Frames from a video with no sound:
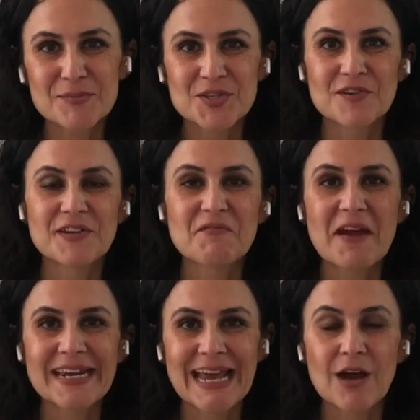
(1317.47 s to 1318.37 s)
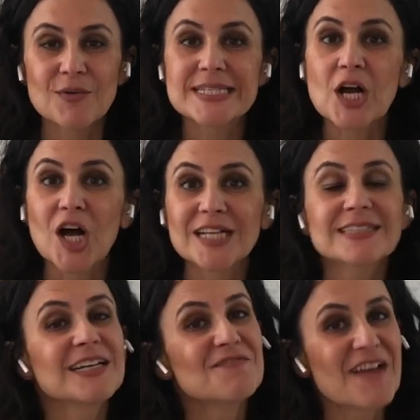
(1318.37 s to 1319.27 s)
observing right now is called
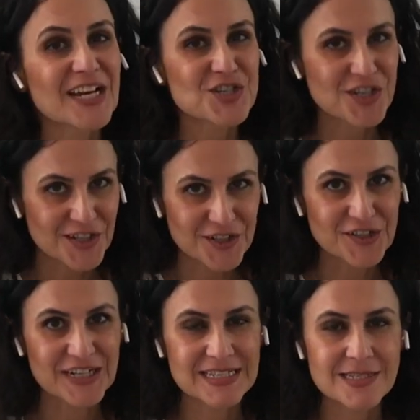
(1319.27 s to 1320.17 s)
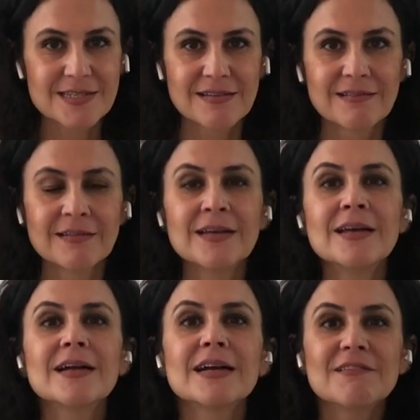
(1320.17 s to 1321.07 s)
convection currents.
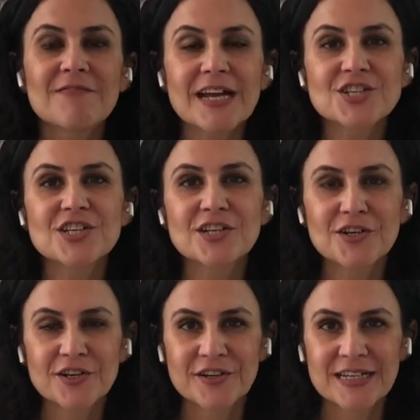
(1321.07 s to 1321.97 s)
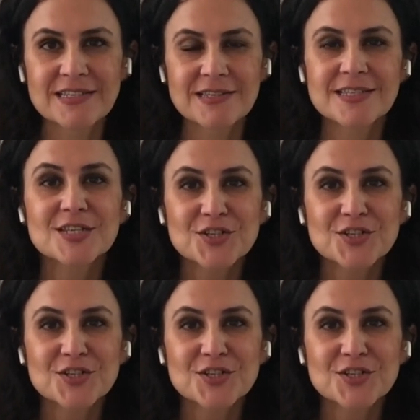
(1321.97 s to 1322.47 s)
Convection currents is a